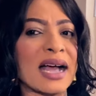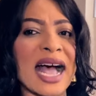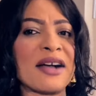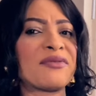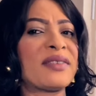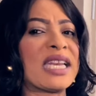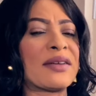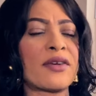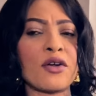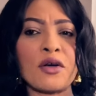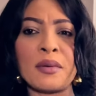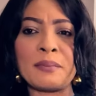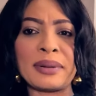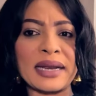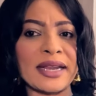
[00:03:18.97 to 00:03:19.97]
I've never
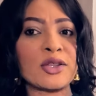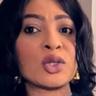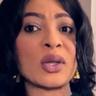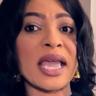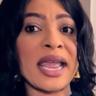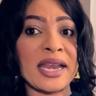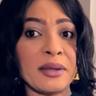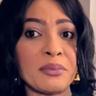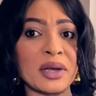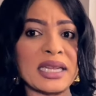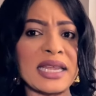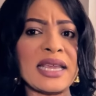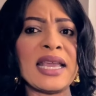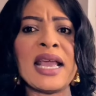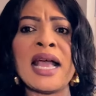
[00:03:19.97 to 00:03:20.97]
complained to
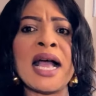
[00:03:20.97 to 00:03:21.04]
anybody.